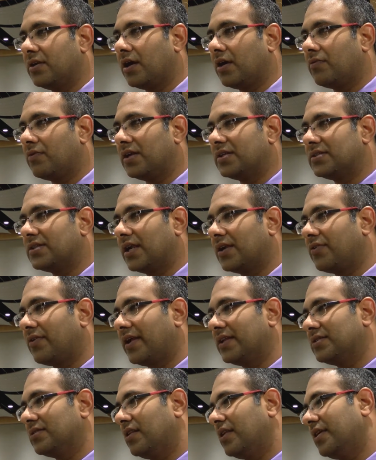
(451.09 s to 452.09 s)
how does that
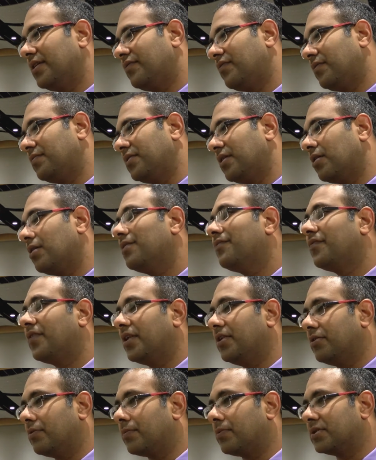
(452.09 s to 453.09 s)
translate from the heart
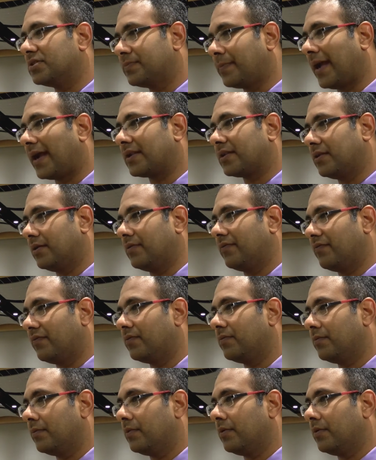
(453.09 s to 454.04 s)
failure perspective?